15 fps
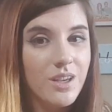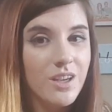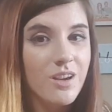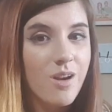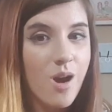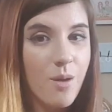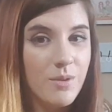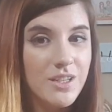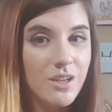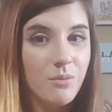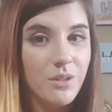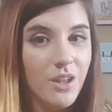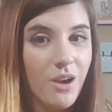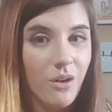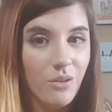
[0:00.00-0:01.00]
Comment down
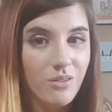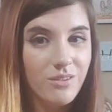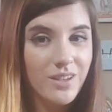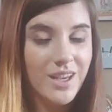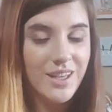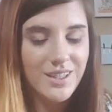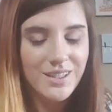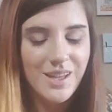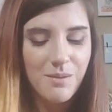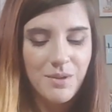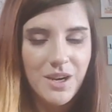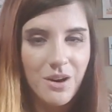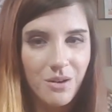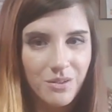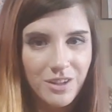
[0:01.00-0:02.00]
below and let me
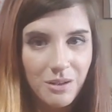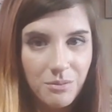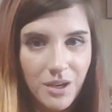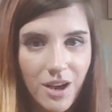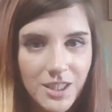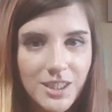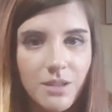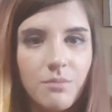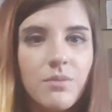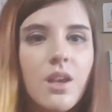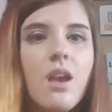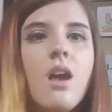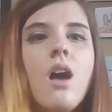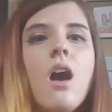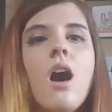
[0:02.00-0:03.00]
know. That'd be awesome.
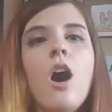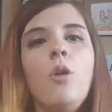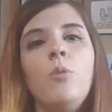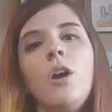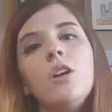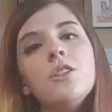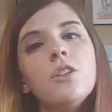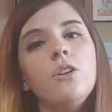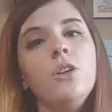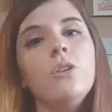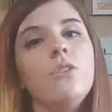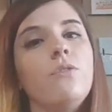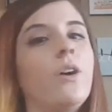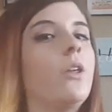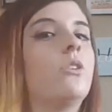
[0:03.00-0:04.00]
Also, you
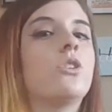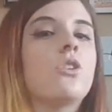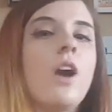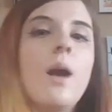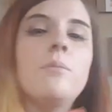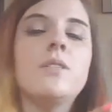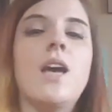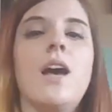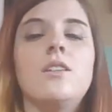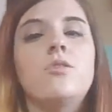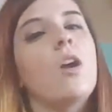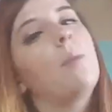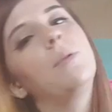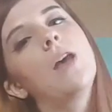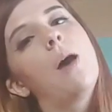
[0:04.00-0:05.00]
can follow Scraps at
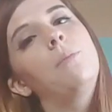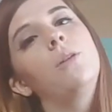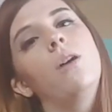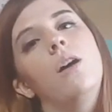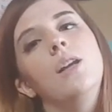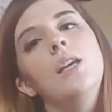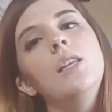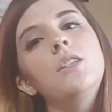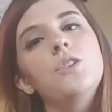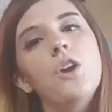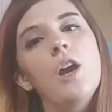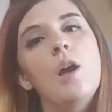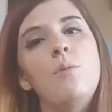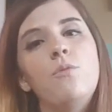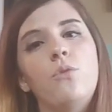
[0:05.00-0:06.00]
Scrappadapple on
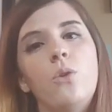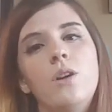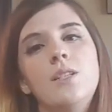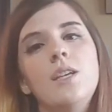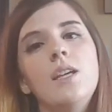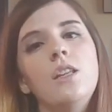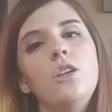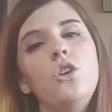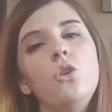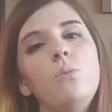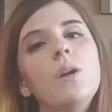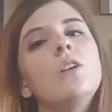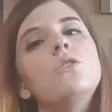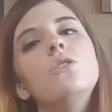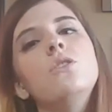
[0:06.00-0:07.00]
Instagram for daily cute
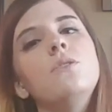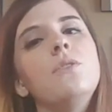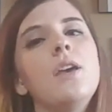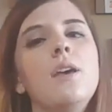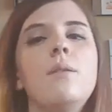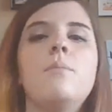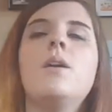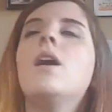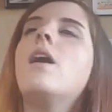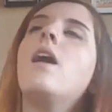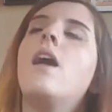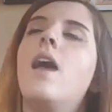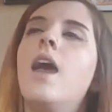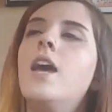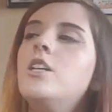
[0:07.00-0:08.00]
pictures of him,
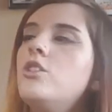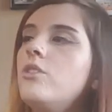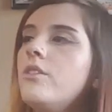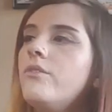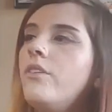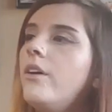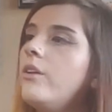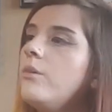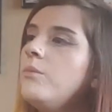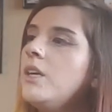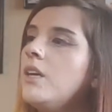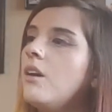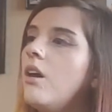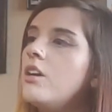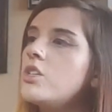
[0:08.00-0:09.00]
and you can follow
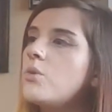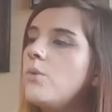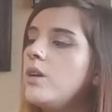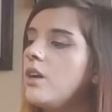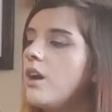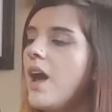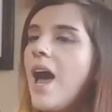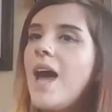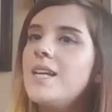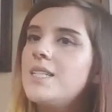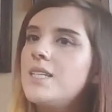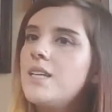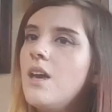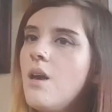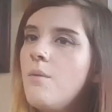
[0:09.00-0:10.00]
me on Twitter at
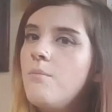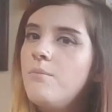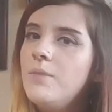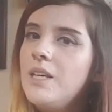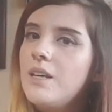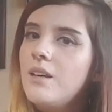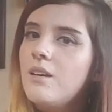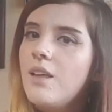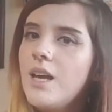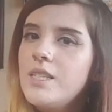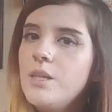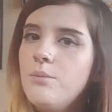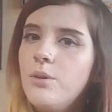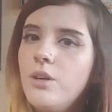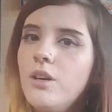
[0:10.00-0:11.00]
Mika
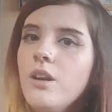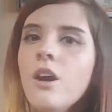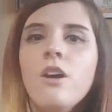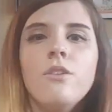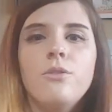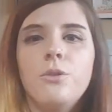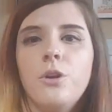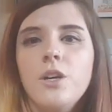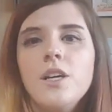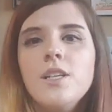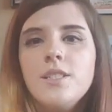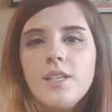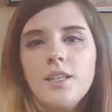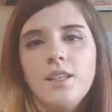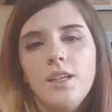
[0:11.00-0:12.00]
Classy Bird for
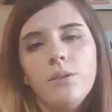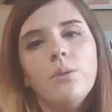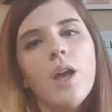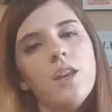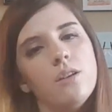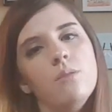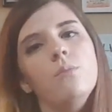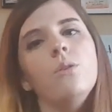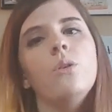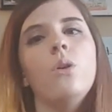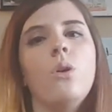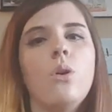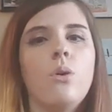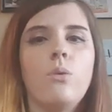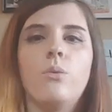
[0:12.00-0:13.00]
daily random
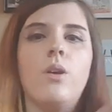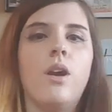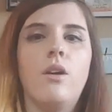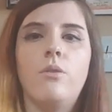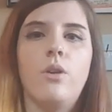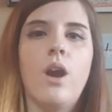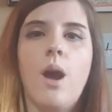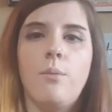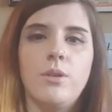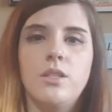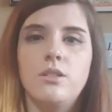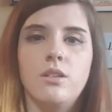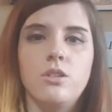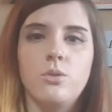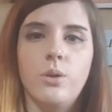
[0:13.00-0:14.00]
whatever
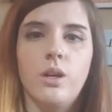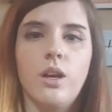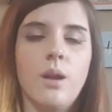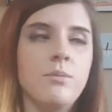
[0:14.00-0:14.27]
happens on Twitter.